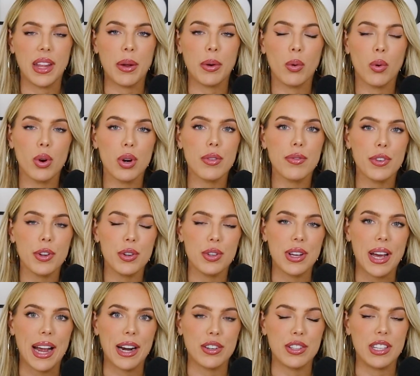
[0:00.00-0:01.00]
Now, in order for you
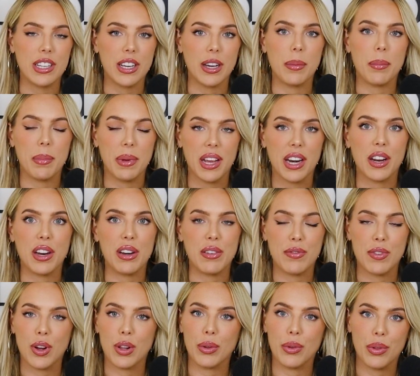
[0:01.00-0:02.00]
to actually commit and
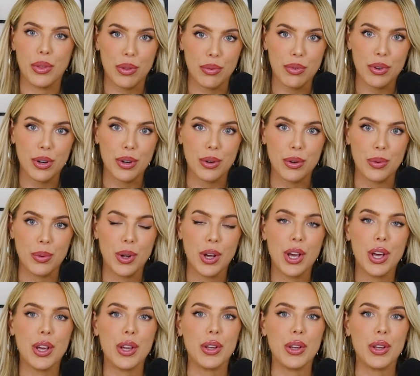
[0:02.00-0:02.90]
follow through,